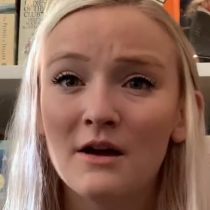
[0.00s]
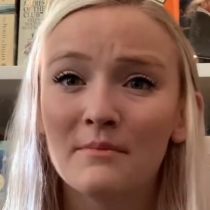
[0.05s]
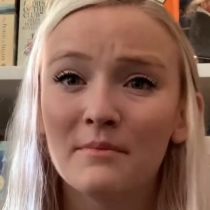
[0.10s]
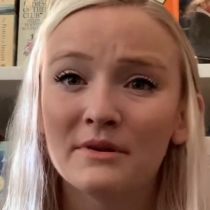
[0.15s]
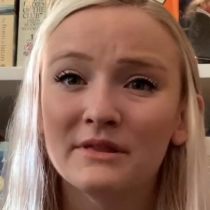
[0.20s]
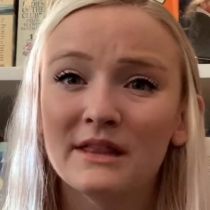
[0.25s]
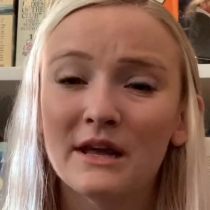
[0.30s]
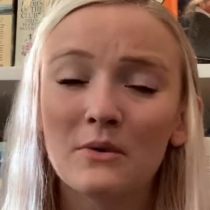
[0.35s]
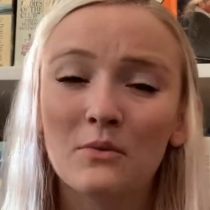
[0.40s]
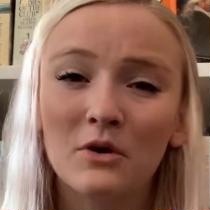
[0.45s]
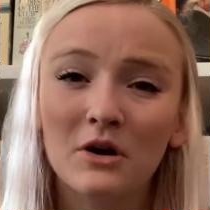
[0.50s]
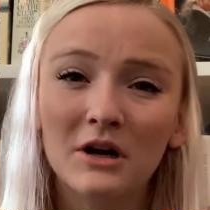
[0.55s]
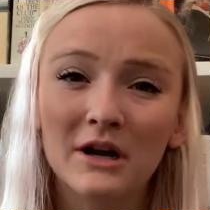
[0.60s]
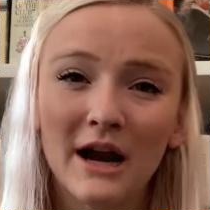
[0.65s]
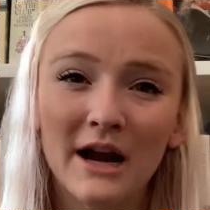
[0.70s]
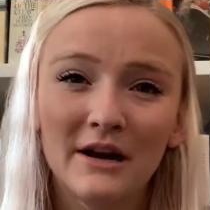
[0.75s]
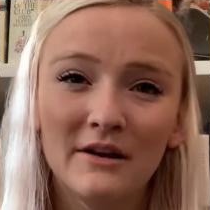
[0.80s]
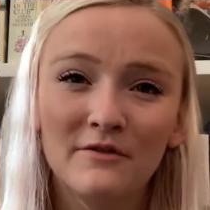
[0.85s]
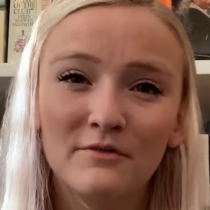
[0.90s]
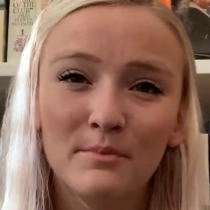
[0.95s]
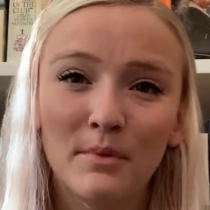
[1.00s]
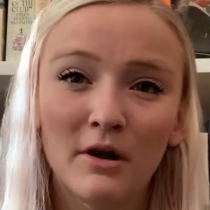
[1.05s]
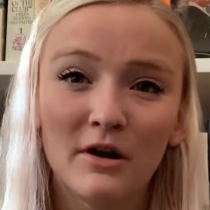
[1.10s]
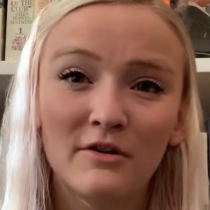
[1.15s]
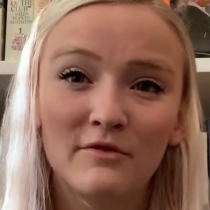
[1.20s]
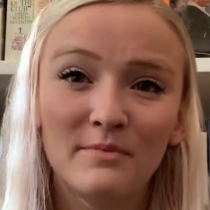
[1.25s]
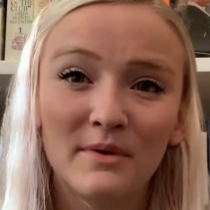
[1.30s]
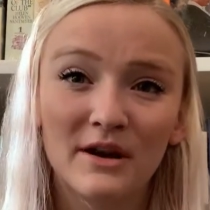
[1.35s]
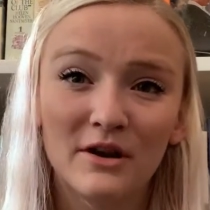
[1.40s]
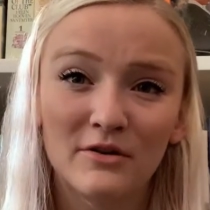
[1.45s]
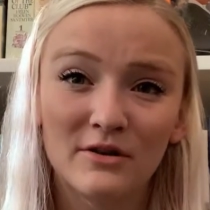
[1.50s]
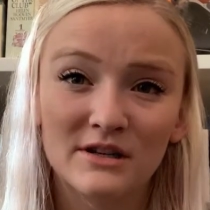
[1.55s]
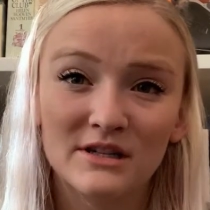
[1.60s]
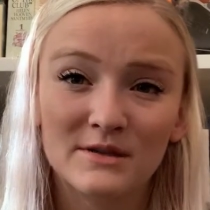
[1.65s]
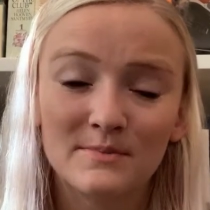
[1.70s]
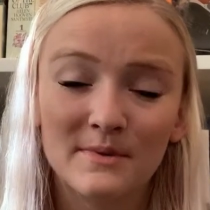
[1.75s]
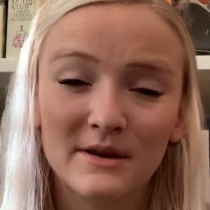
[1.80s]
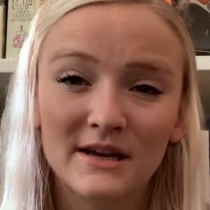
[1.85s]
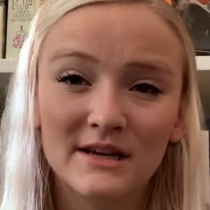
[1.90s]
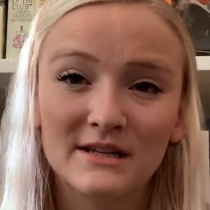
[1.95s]
but they were kind of part of my
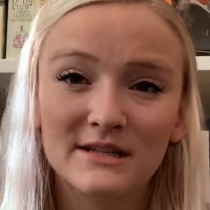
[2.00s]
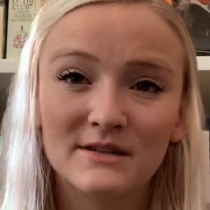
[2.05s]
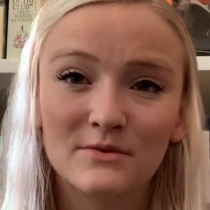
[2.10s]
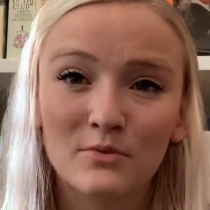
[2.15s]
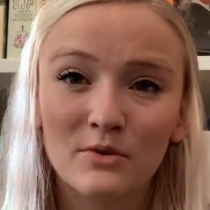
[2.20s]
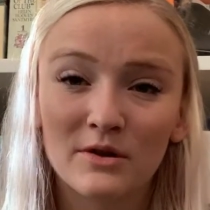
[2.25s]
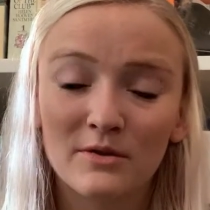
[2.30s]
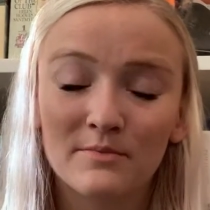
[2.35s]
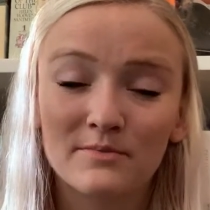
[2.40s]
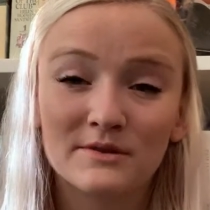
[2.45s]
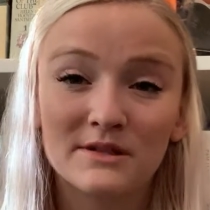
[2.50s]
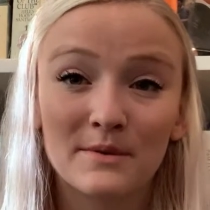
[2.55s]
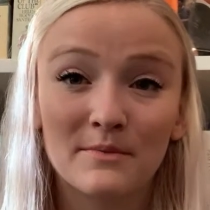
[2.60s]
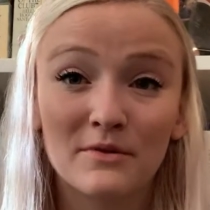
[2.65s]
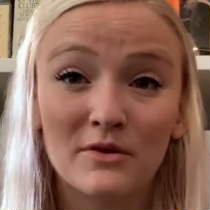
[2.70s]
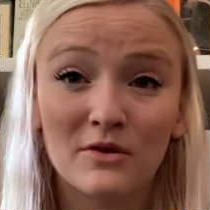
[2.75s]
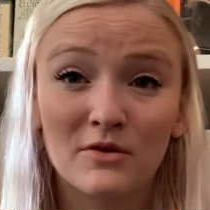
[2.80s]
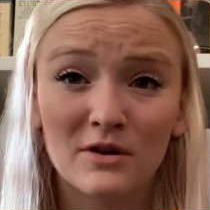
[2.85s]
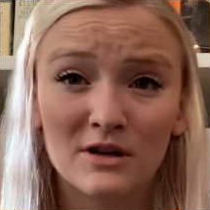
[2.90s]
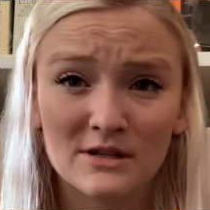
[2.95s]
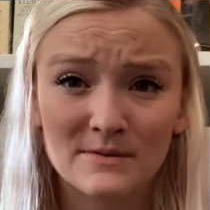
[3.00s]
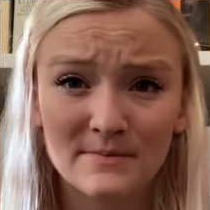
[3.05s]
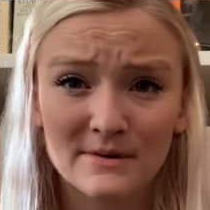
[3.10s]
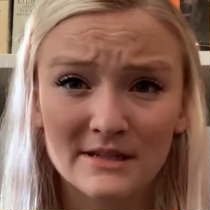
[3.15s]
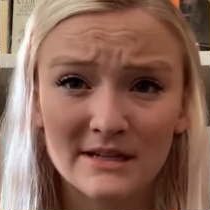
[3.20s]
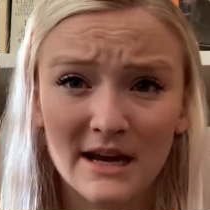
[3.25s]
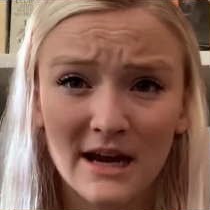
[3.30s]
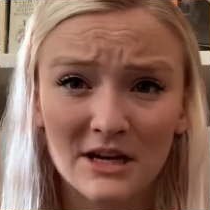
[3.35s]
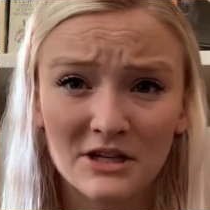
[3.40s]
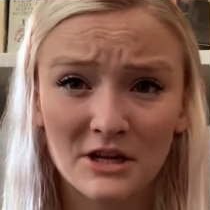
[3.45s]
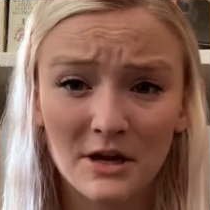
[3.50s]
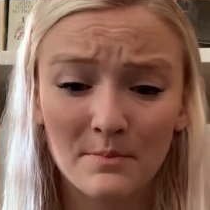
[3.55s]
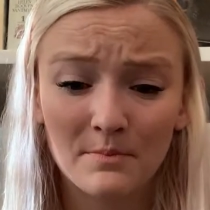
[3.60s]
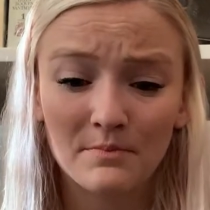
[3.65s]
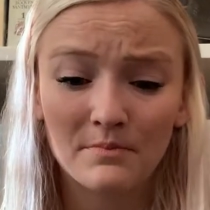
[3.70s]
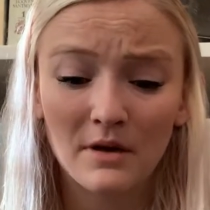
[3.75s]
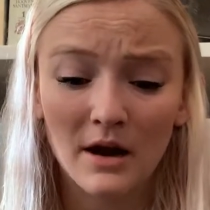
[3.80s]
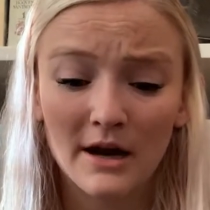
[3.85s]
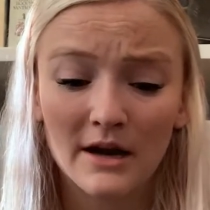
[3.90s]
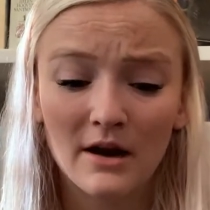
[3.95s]
Christmas with some of the Christmas cash
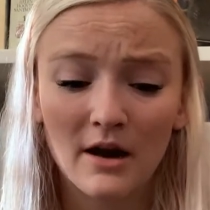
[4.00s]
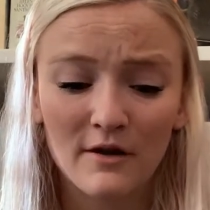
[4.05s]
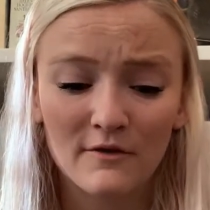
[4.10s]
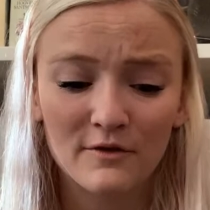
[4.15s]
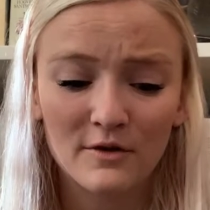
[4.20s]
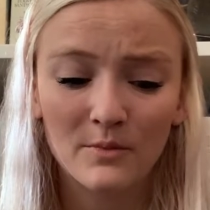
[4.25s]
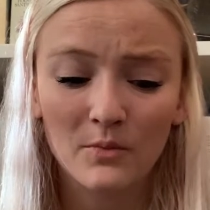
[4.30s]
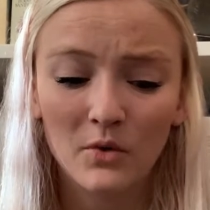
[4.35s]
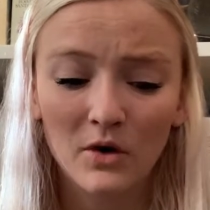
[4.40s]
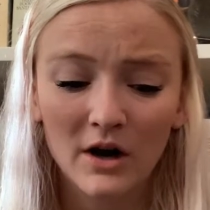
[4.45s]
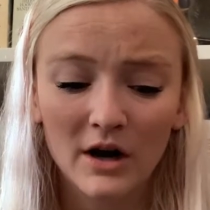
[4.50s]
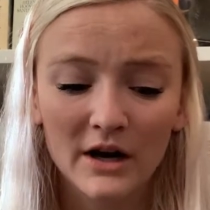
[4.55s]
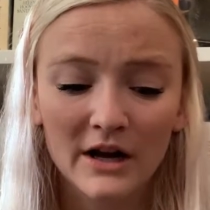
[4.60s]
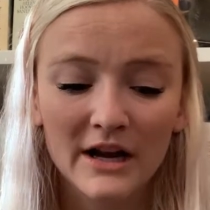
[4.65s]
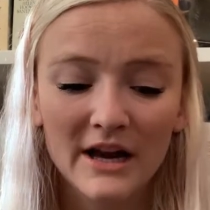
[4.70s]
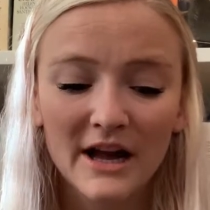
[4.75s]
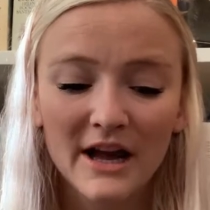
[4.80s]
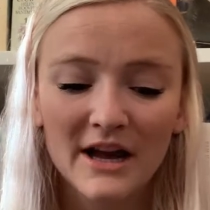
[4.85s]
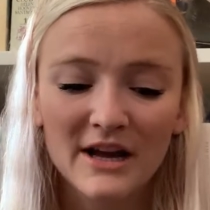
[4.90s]
I got from work.